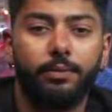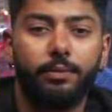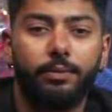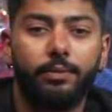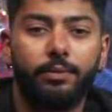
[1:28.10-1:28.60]

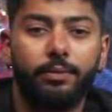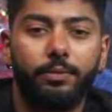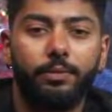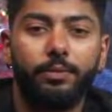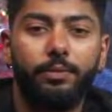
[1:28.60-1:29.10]

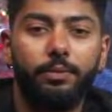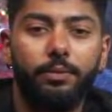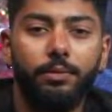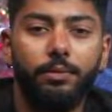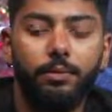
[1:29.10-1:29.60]

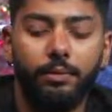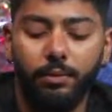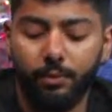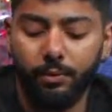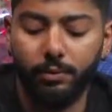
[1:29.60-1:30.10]

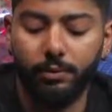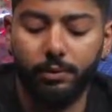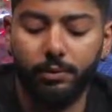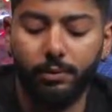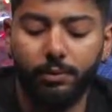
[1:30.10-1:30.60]

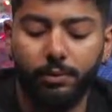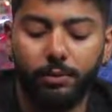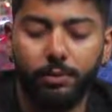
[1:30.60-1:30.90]
(not speaking)